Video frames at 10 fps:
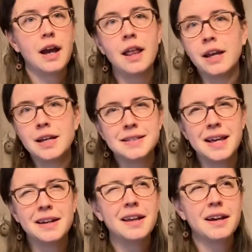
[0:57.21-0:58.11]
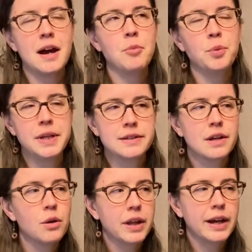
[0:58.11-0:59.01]
like I said a couple weeks
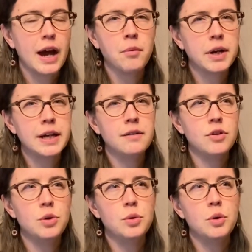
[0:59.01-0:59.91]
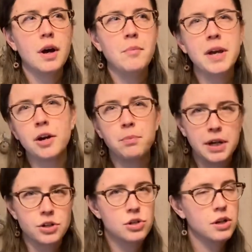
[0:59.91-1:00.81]
ago, like I want to give you a bigger
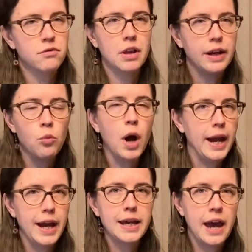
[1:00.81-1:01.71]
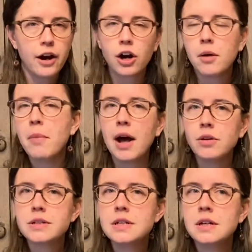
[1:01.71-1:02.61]
picture of like why I care
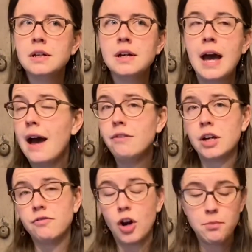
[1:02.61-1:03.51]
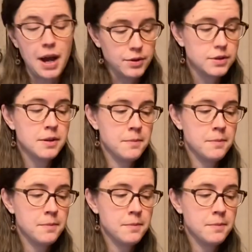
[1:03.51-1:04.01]
about having a farmhouse